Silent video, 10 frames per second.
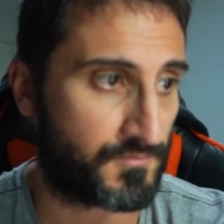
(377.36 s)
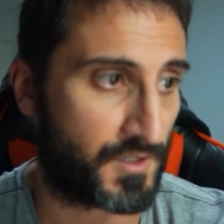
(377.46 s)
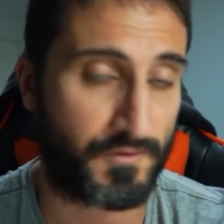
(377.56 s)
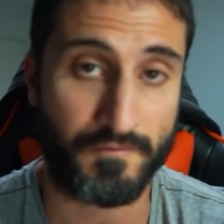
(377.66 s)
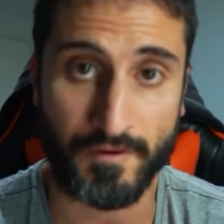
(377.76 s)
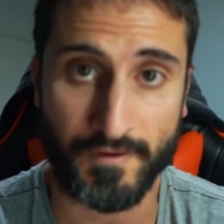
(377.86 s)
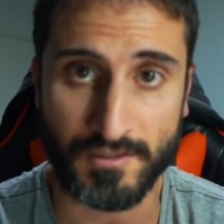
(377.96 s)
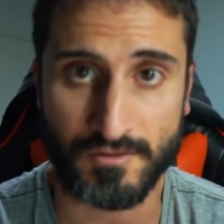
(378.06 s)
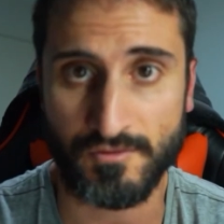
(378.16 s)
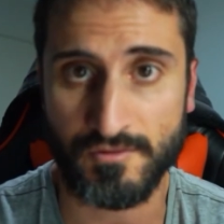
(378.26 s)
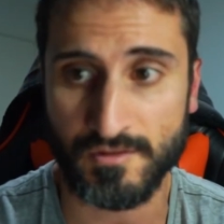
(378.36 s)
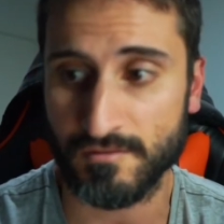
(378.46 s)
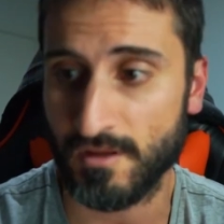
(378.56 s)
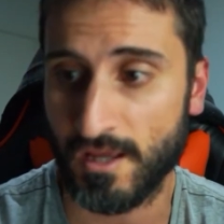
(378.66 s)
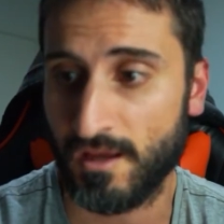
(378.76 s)
if you've ever had to use
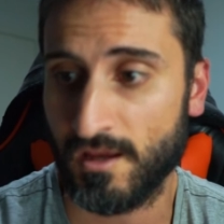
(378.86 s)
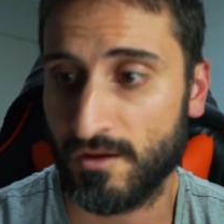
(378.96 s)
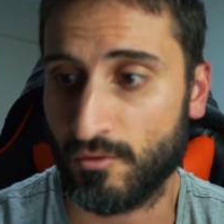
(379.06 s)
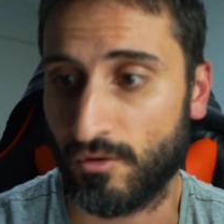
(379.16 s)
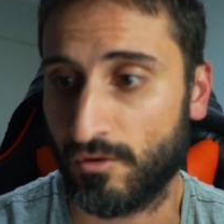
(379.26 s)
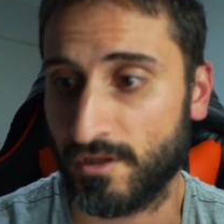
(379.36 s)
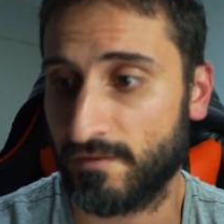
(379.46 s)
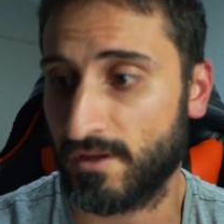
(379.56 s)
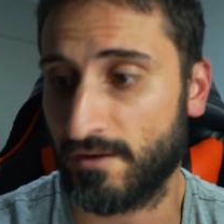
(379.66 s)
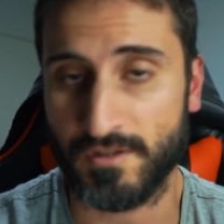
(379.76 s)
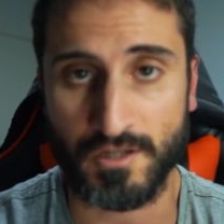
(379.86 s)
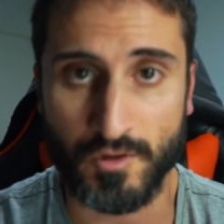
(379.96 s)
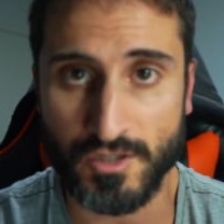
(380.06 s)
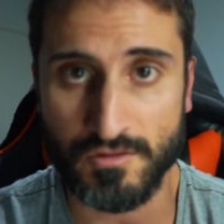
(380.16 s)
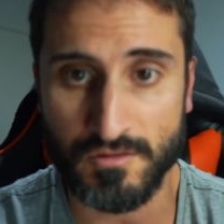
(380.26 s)
it, or if you have any
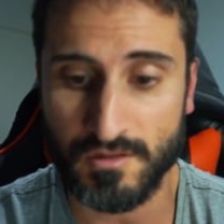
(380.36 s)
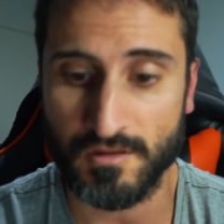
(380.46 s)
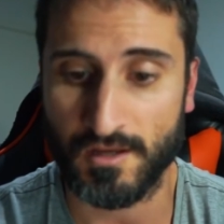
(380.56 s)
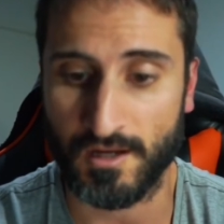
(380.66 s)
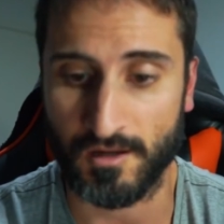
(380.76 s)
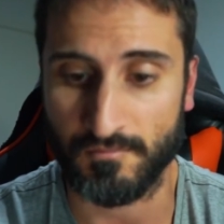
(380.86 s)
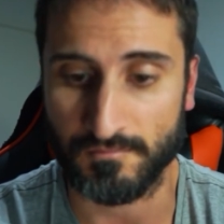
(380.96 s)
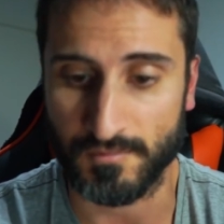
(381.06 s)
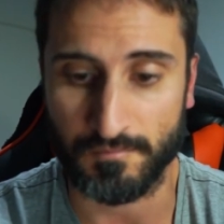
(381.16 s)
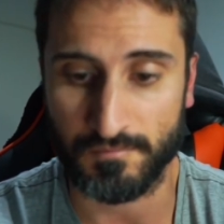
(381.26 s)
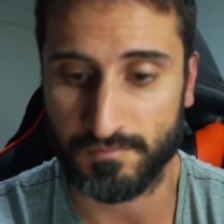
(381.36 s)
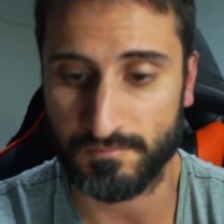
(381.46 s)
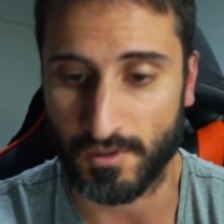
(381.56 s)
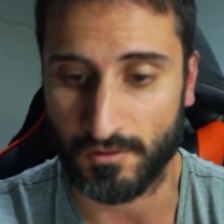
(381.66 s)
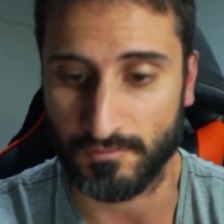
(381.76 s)
questions, I'll
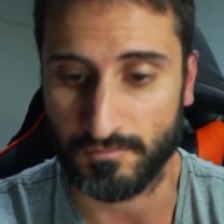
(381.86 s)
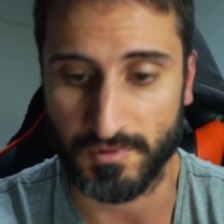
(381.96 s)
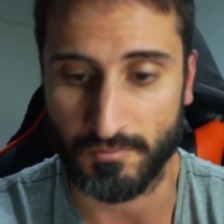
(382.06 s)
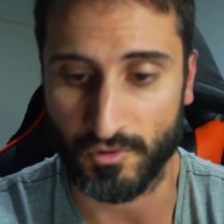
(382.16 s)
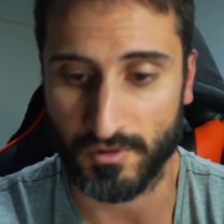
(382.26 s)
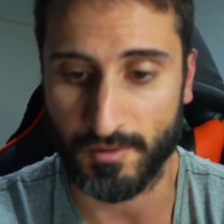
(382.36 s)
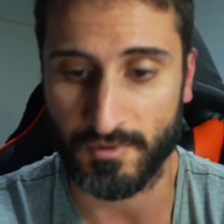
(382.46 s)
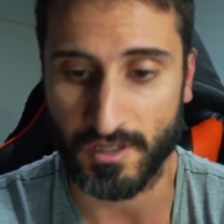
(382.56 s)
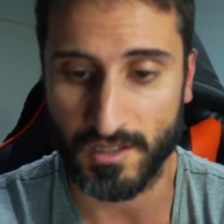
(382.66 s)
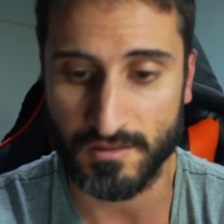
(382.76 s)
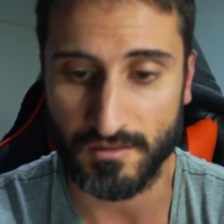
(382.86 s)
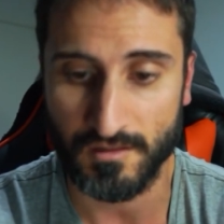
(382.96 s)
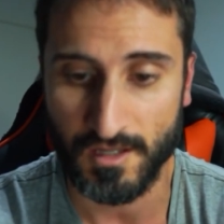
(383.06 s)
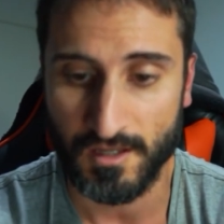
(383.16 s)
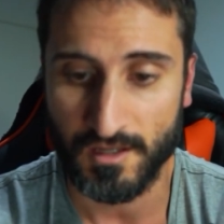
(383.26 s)
be more than happy to
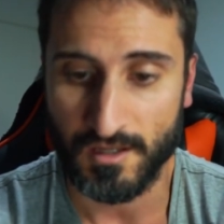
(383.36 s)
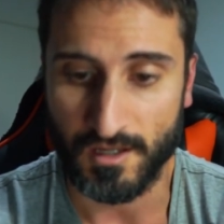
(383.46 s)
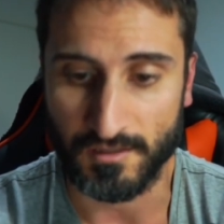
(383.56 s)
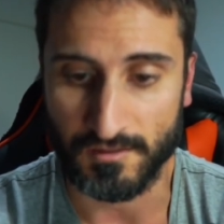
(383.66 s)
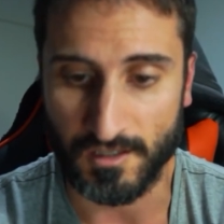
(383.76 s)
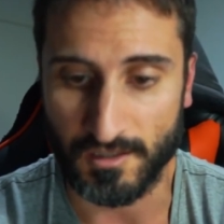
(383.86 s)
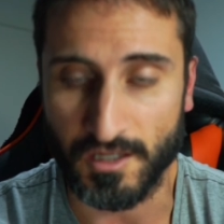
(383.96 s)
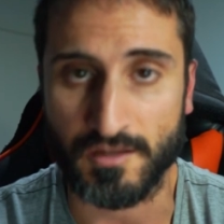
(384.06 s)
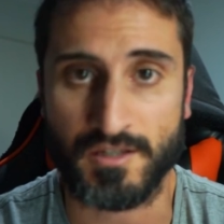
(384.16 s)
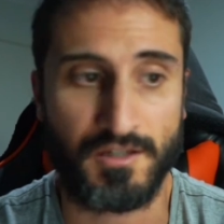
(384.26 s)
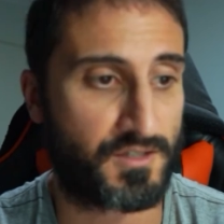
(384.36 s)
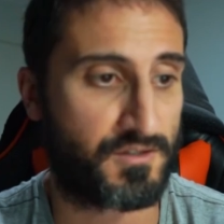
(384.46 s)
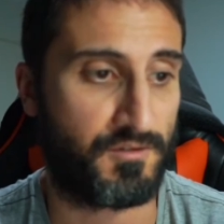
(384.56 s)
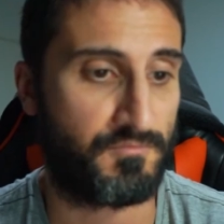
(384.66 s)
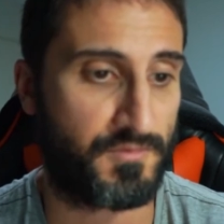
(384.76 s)
answer. And yeah, see you next
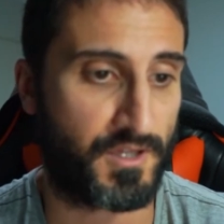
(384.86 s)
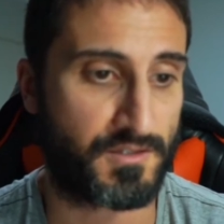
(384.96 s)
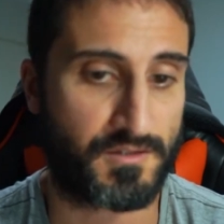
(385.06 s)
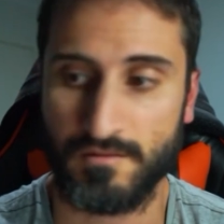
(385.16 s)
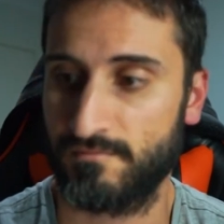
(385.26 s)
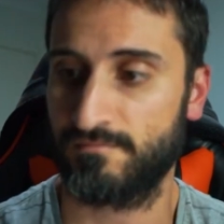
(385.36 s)
time. Thanks.